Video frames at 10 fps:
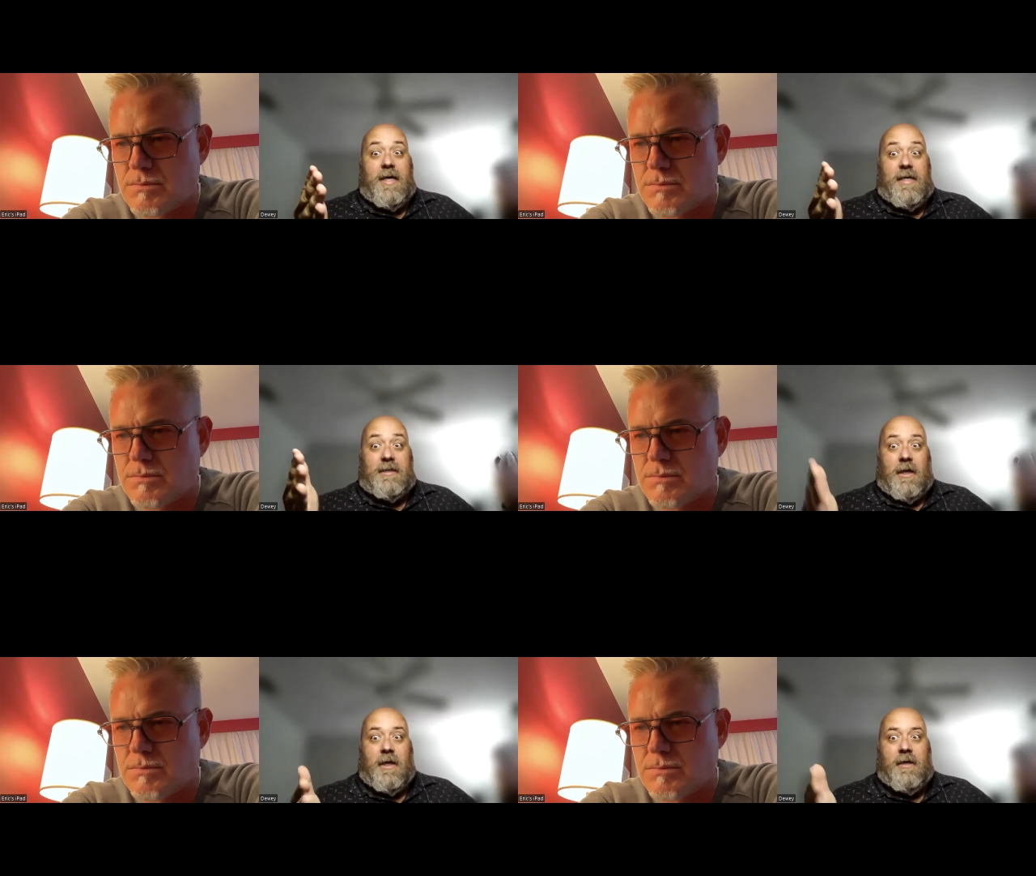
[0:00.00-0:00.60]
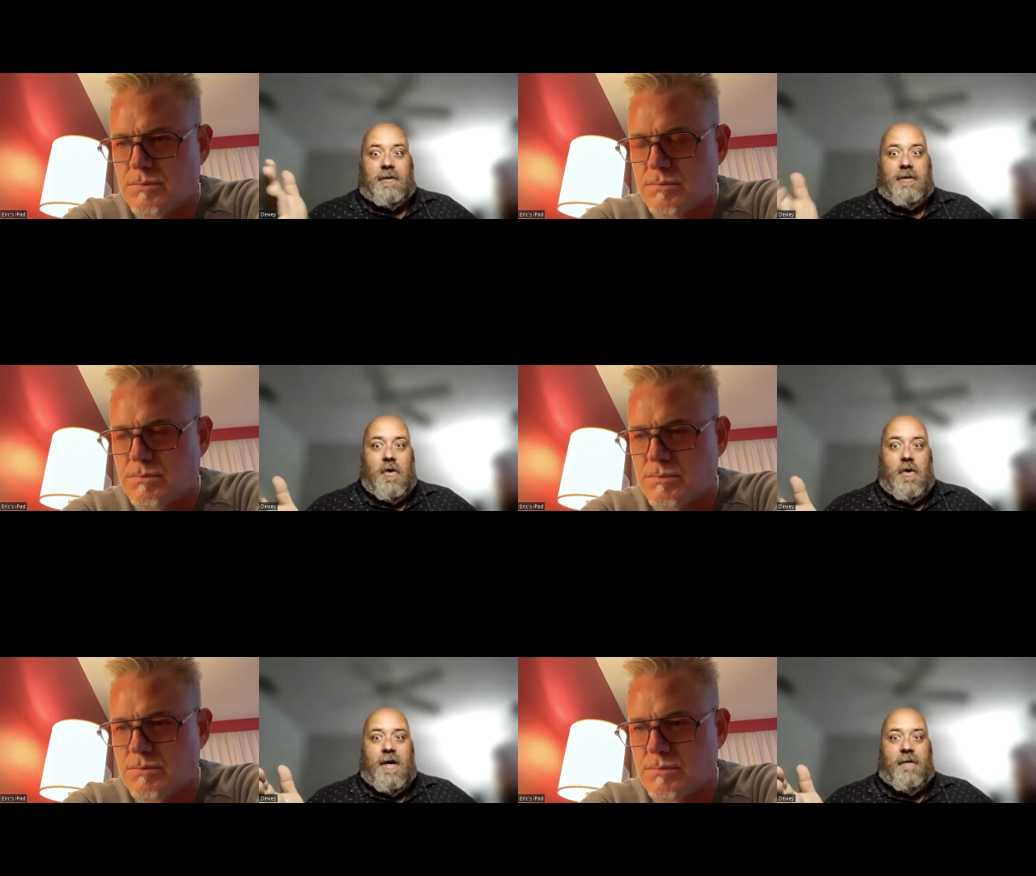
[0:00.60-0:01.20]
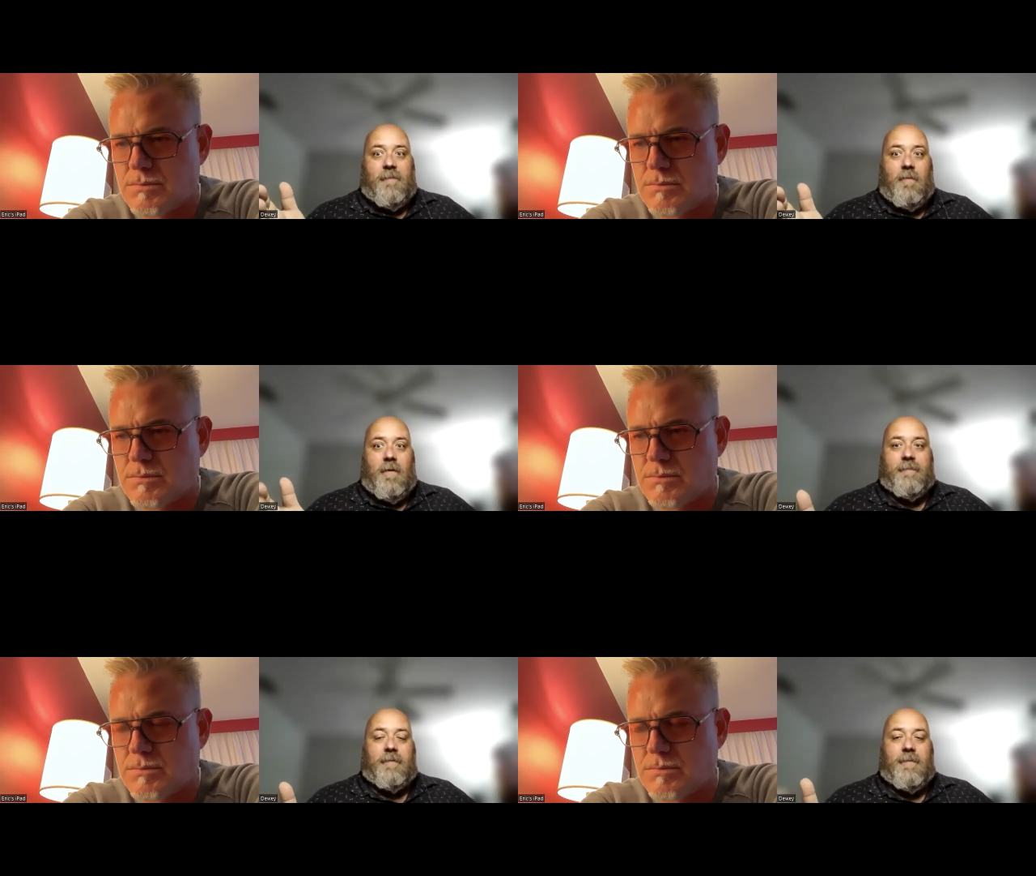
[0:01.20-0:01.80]
Speaker 1: is on screen for
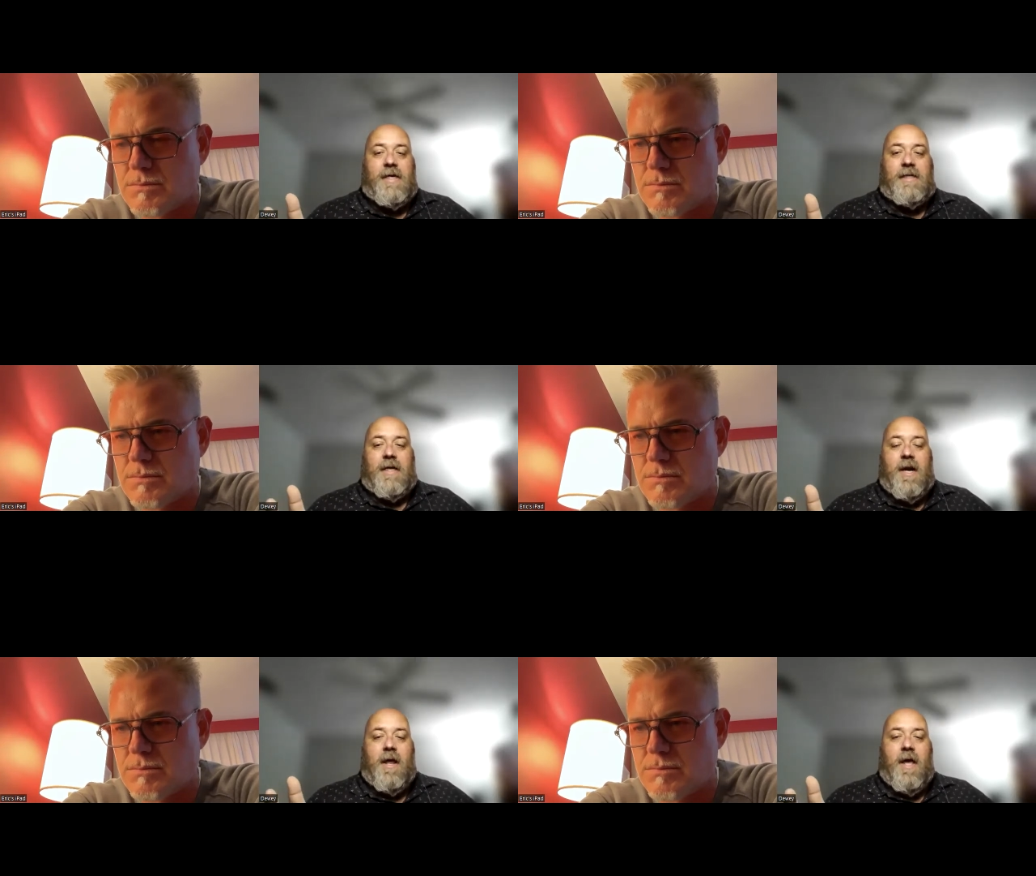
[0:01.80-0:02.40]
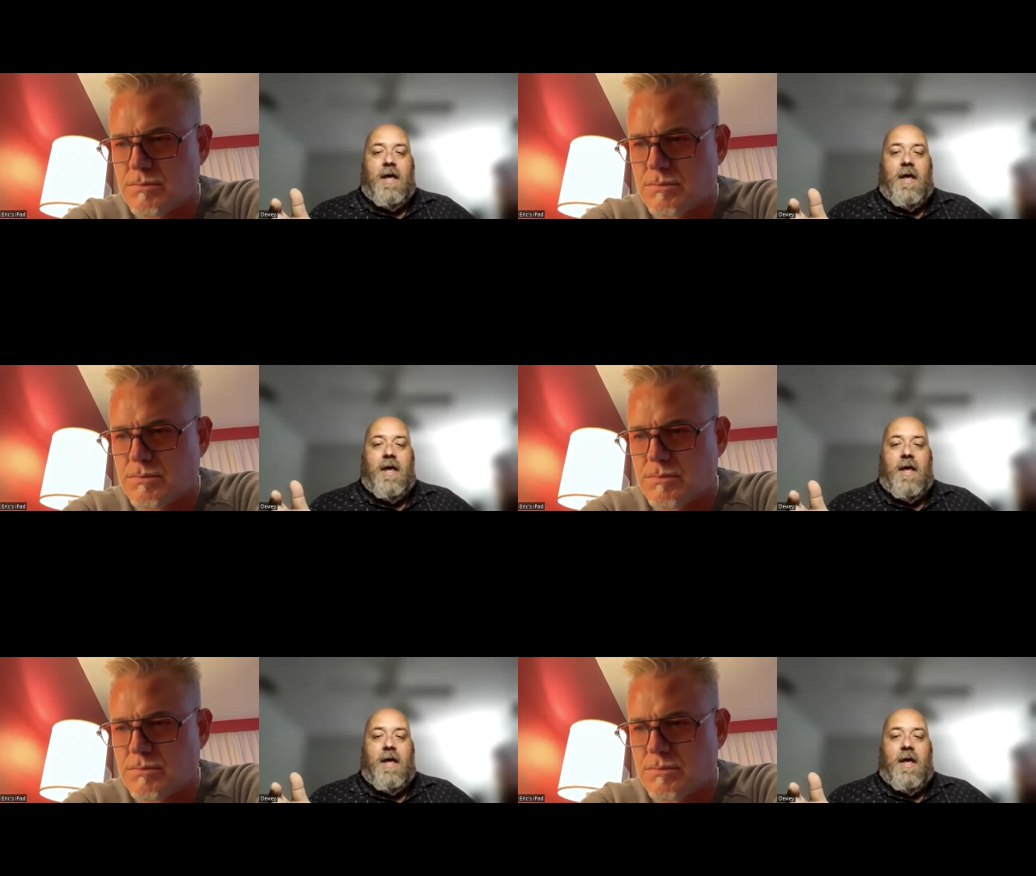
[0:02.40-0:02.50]
whatever reason